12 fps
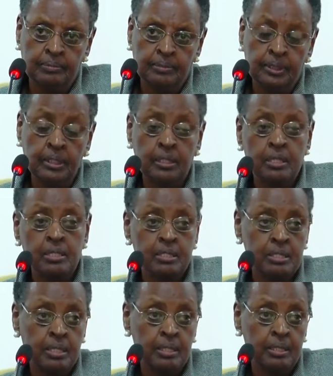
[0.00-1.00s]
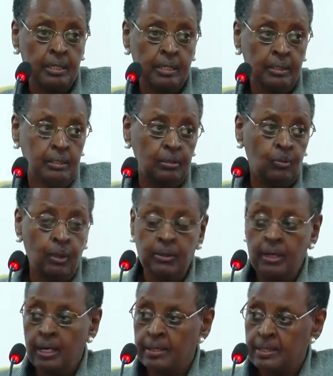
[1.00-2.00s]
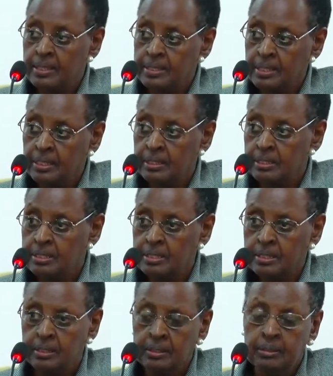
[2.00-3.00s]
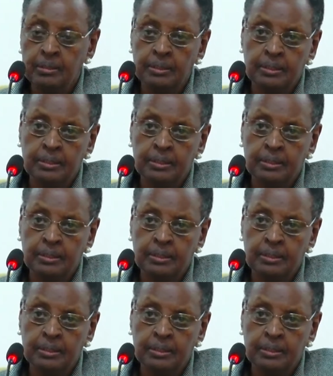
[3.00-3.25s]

they can stay there while others are eating